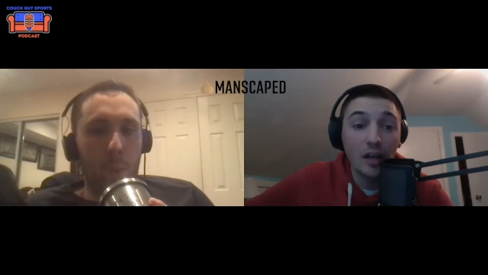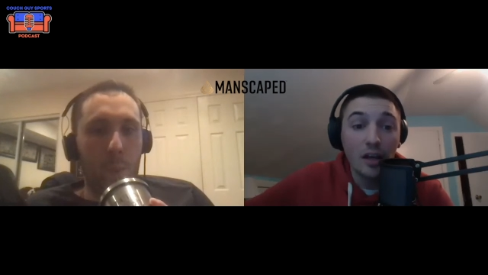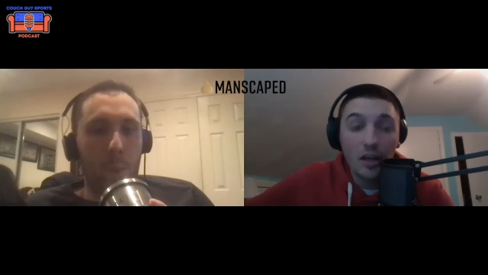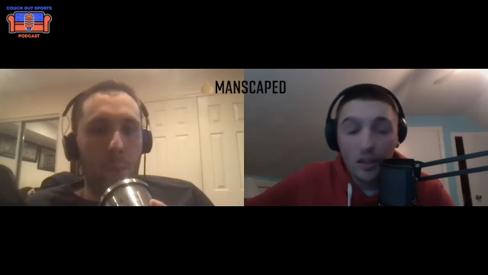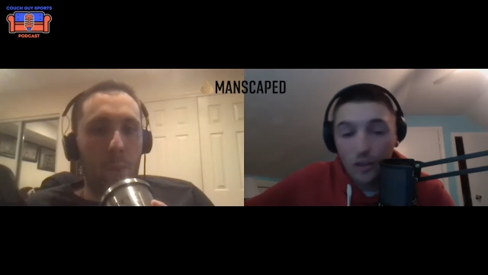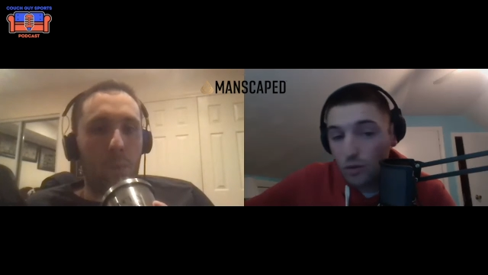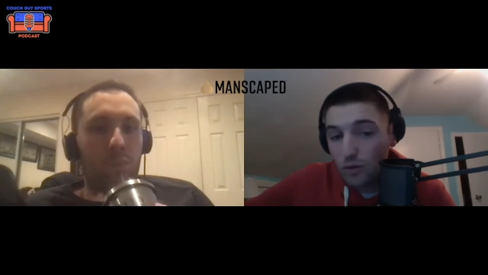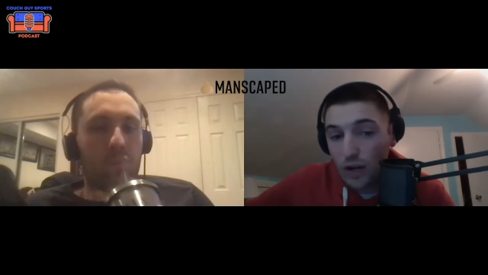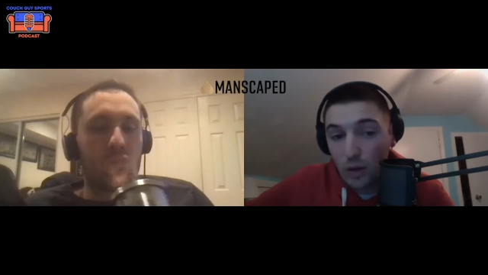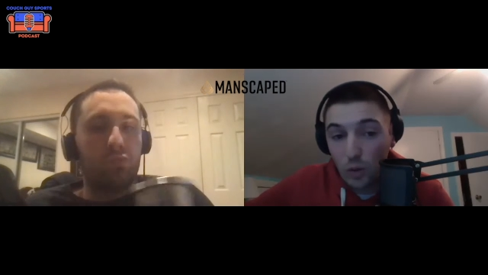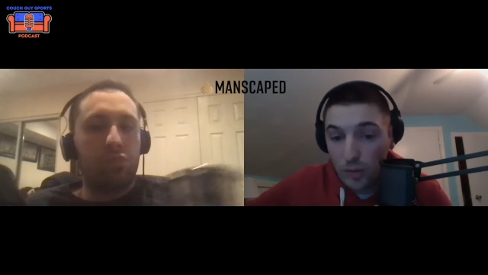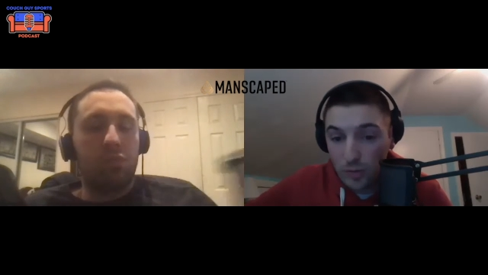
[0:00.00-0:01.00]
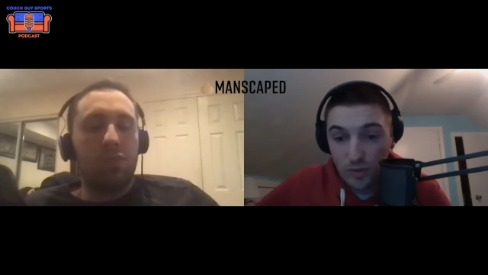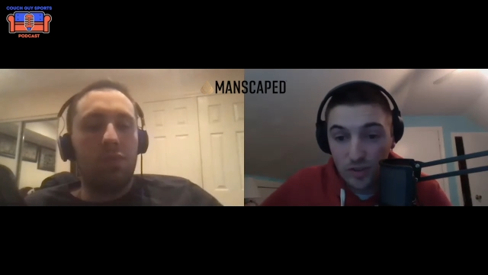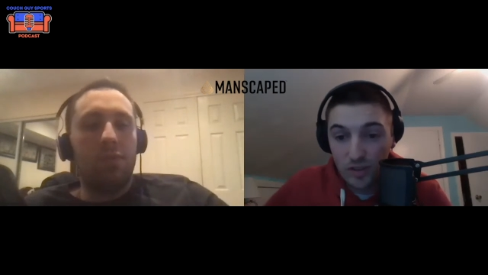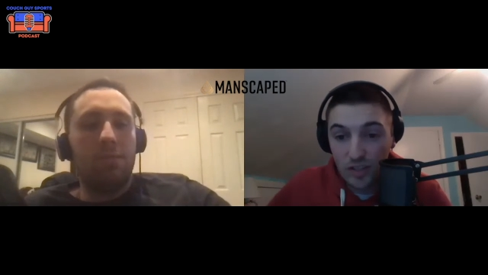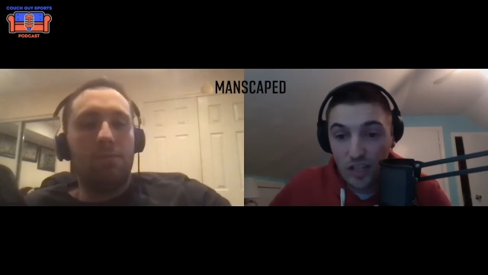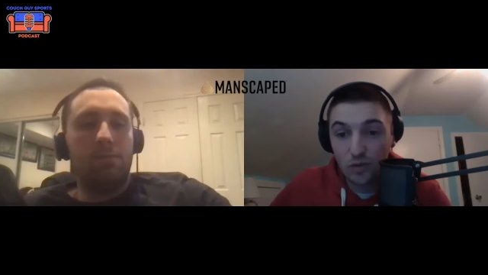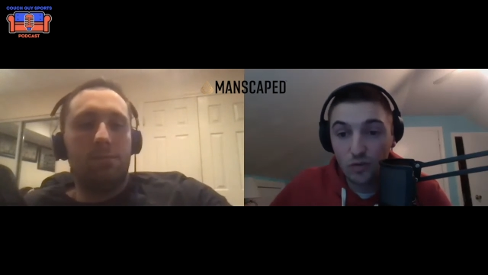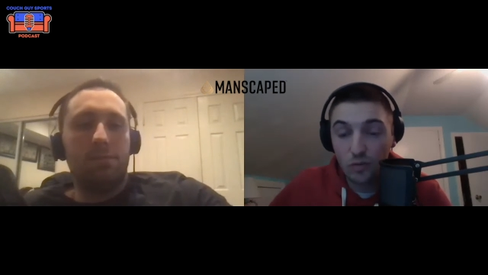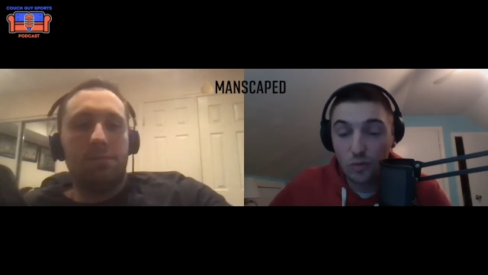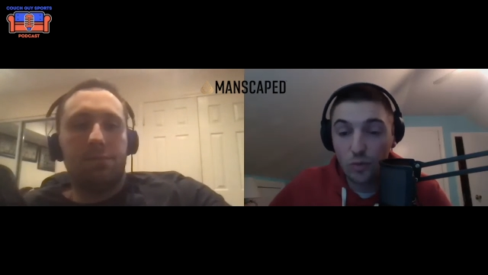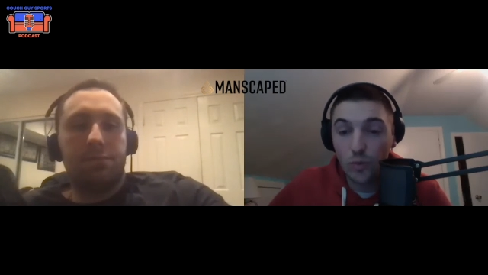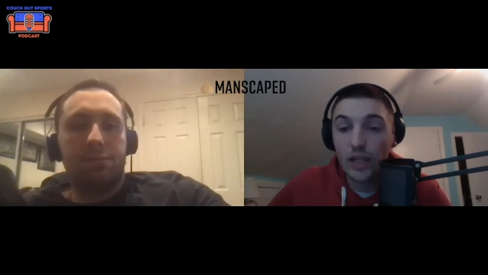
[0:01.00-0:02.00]
Speaker 1: You know, Grant Williams has been successful from
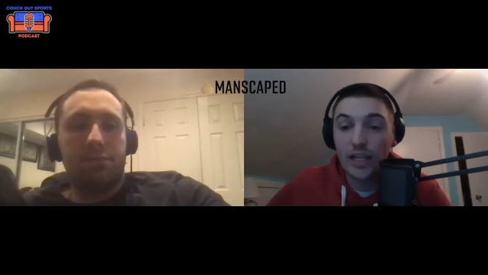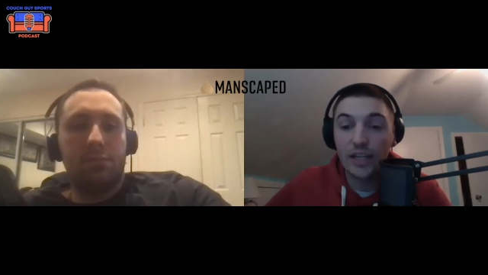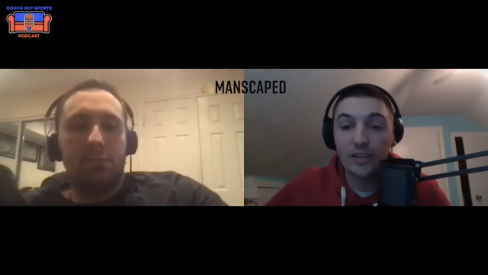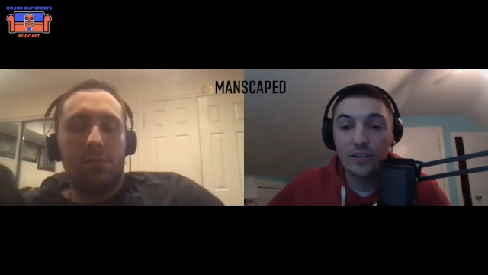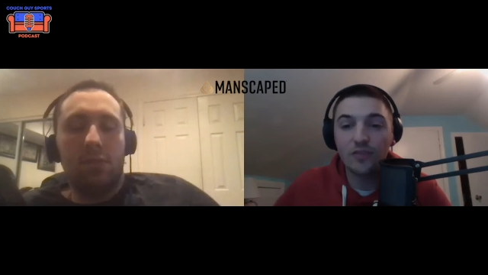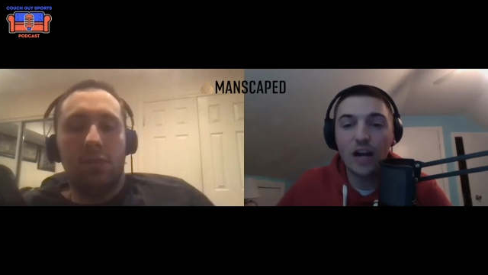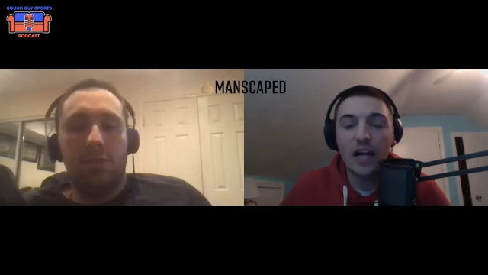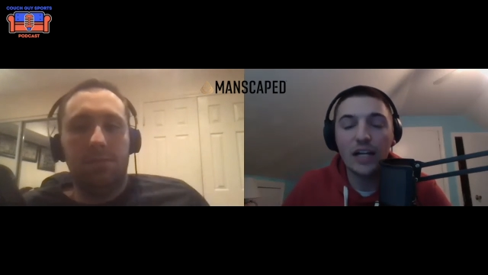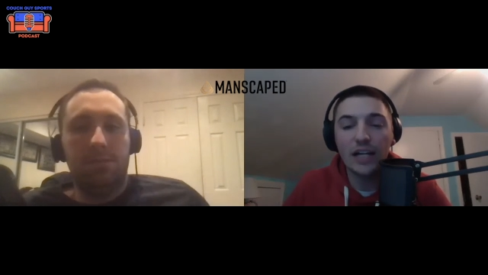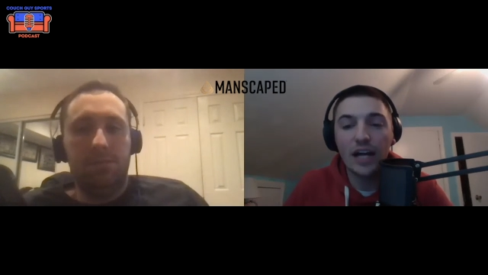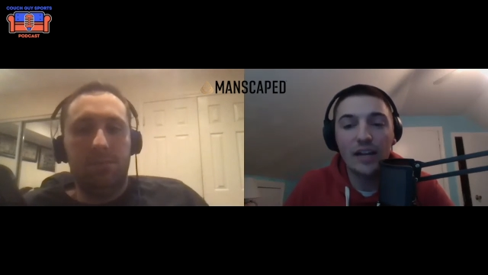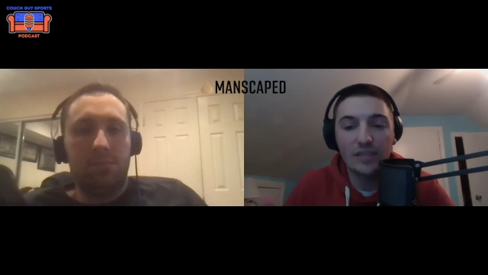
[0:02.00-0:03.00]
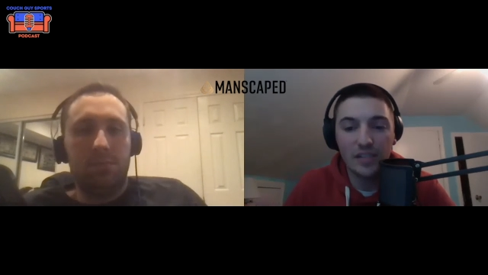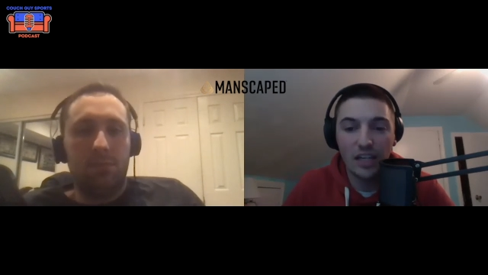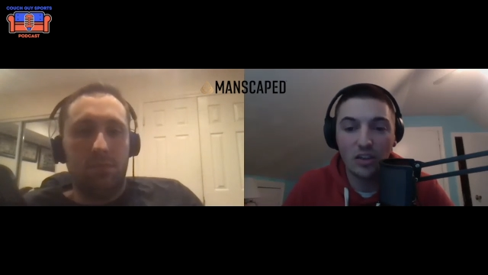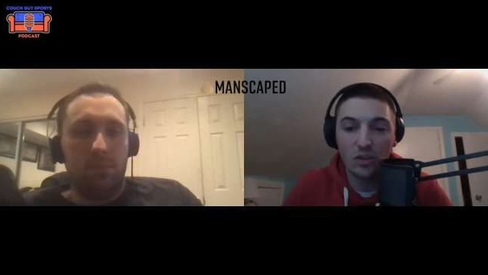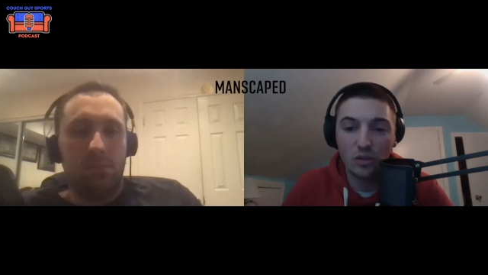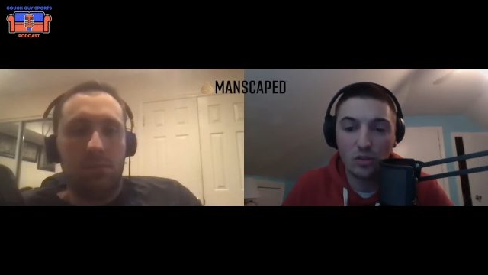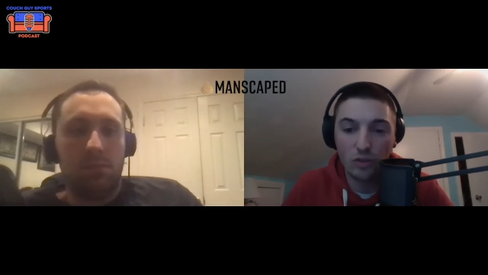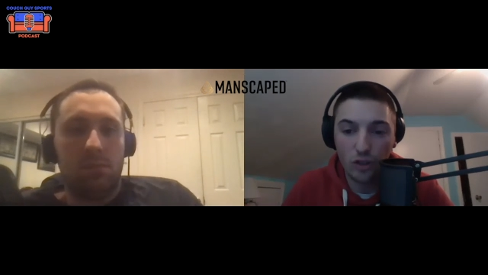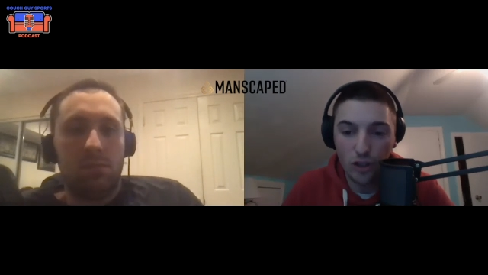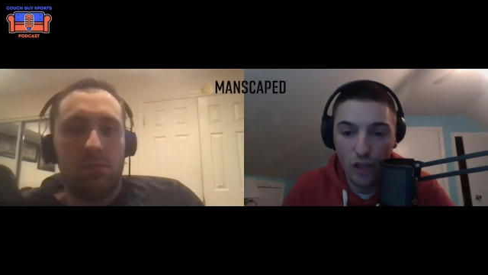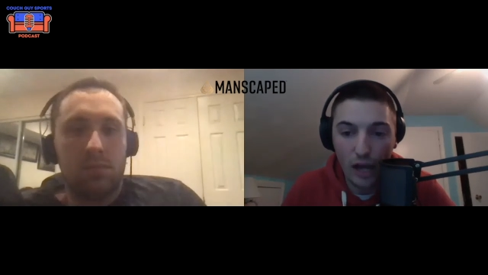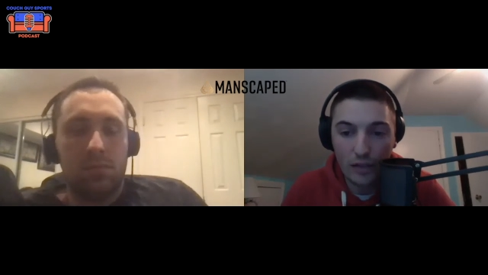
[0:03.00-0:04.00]
three. Like, he, they're finding guys to hit their
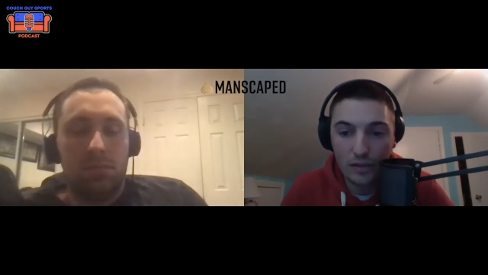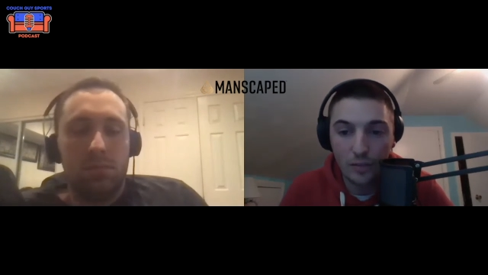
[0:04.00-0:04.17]
shots.